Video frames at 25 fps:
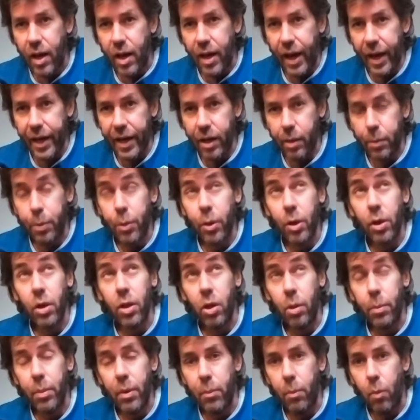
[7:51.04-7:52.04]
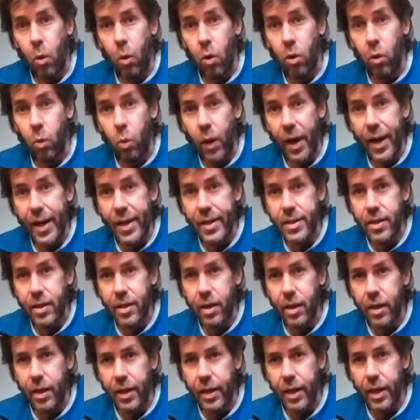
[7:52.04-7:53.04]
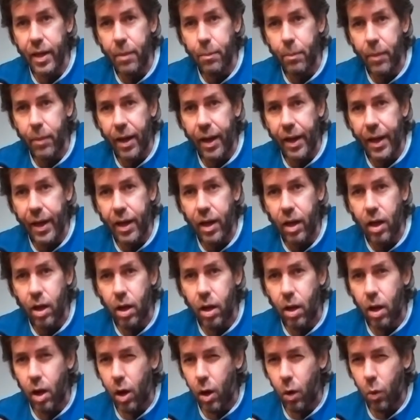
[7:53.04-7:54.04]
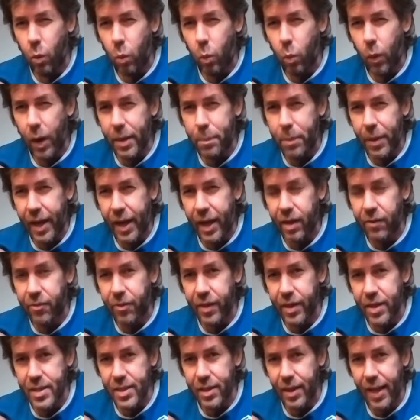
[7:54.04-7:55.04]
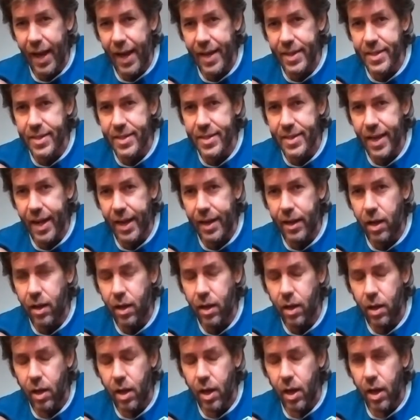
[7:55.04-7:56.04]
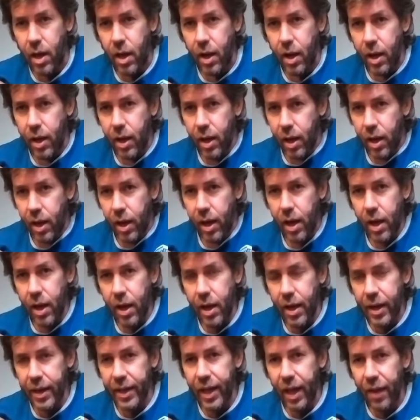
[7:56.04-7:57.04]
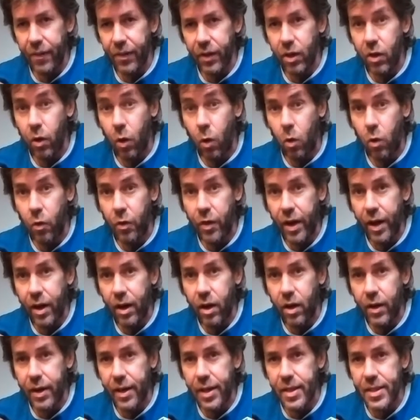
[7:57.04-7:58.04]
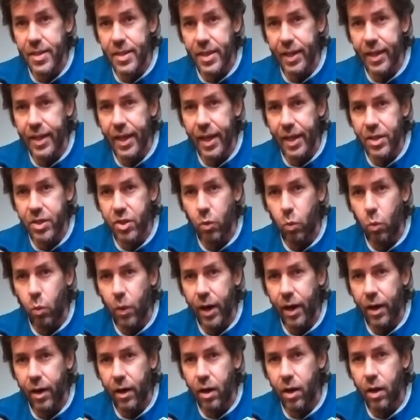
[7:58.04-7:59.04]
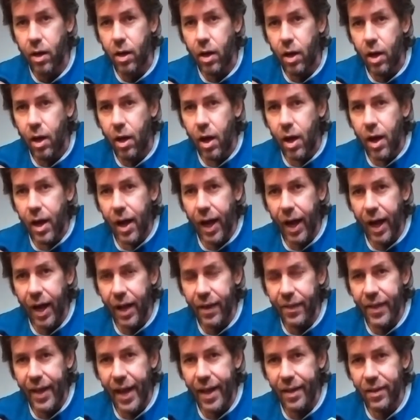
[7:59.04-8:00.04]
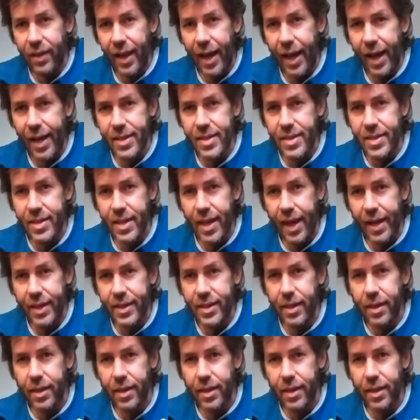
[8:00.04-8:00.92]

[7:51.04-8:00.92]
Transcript: I'm going to put a little bit more weight in my weight bag for this last set. Again, the goal there is to get to where on that last set